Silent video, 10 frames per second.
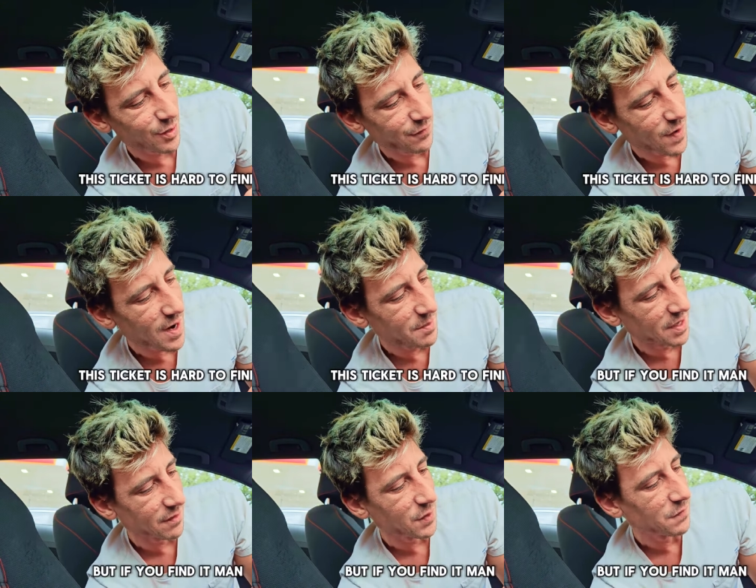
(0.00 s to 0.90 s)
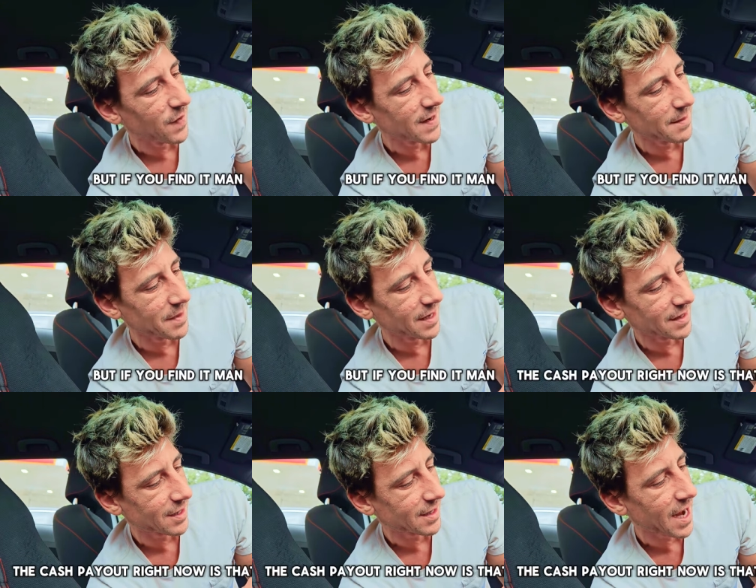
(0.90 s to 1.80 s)
to find, but if you find it, man,
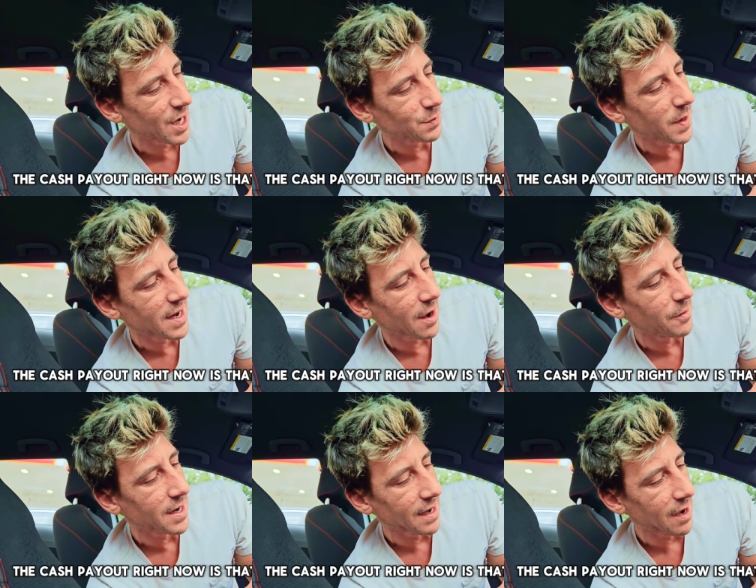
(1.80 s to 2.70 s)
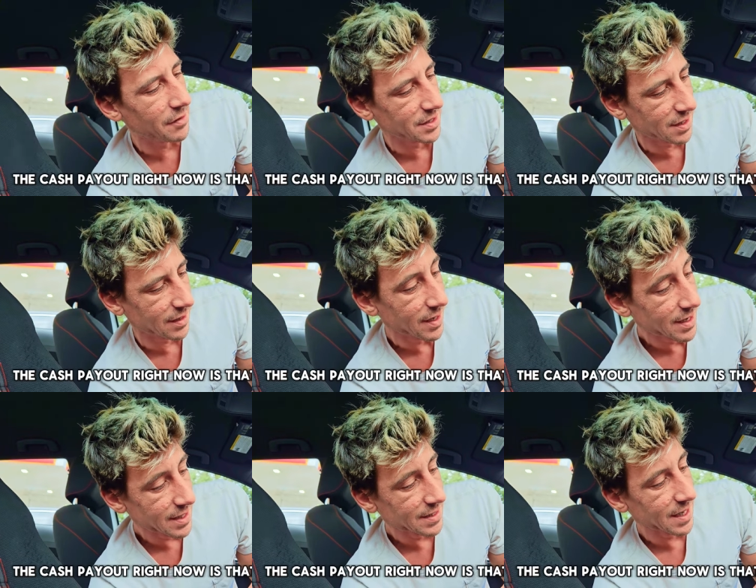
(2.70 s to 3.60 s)
the cash payout right now is at
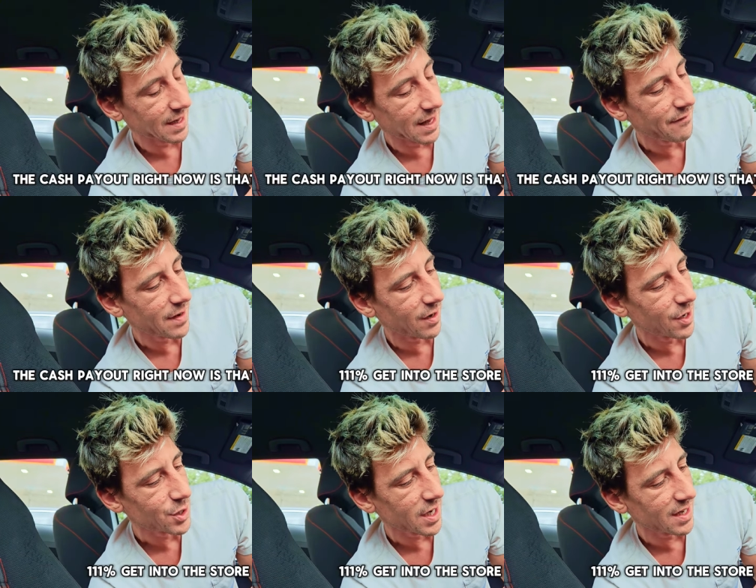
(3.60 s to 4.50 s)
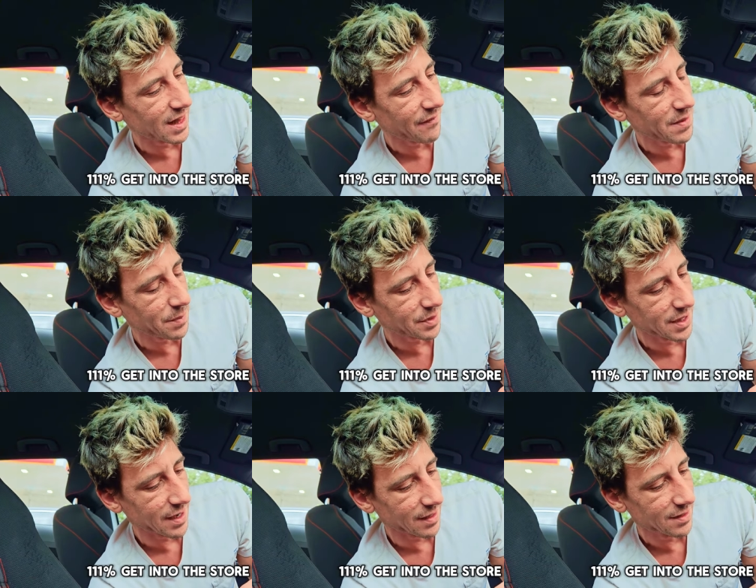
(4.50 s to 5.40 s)
is at 11, 111%.